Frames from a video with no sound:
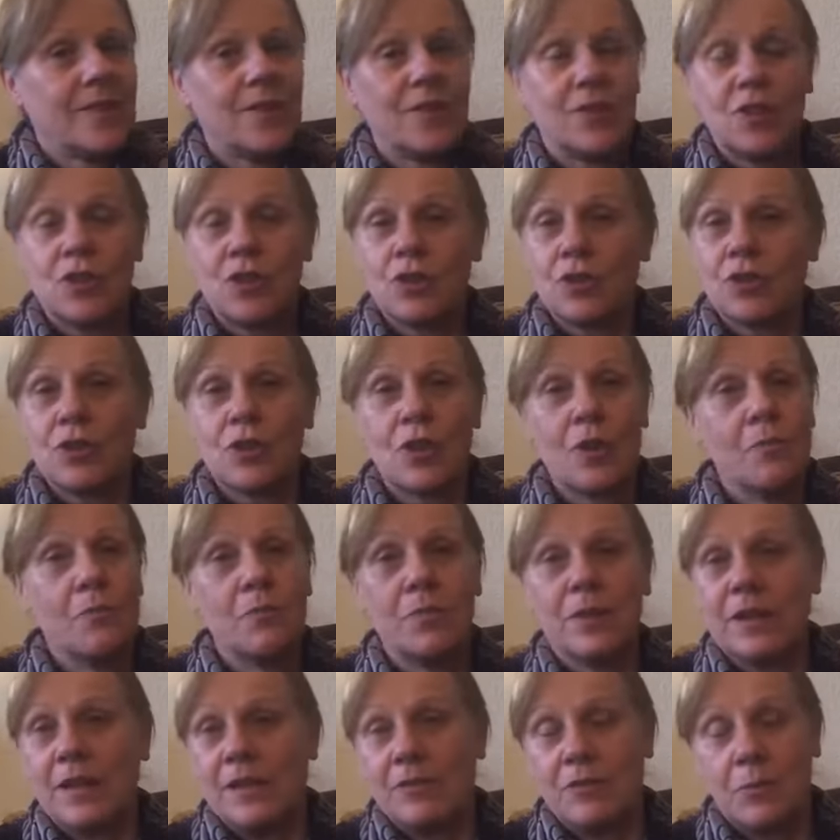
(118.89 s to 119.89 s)
It's just
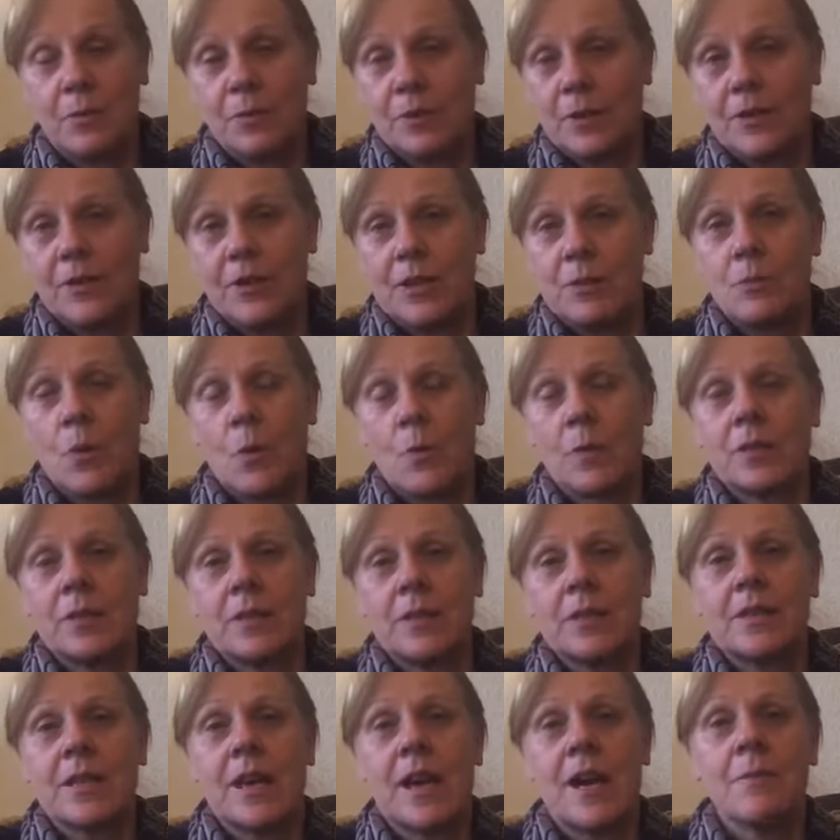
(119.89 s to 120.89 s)
unbelievable at this moment
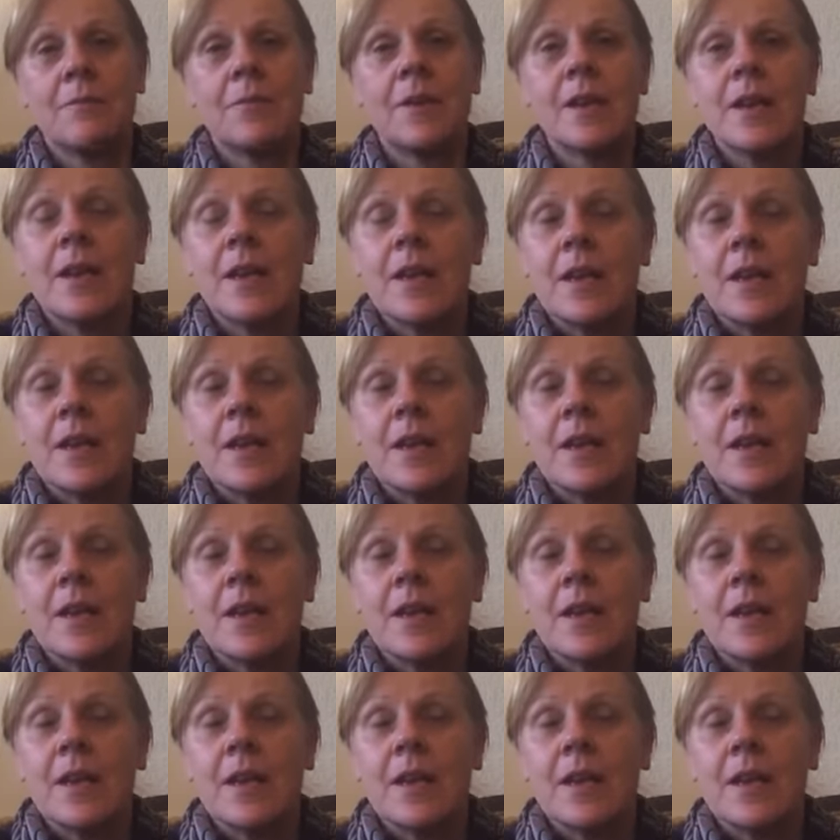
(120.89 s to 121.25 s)
in time.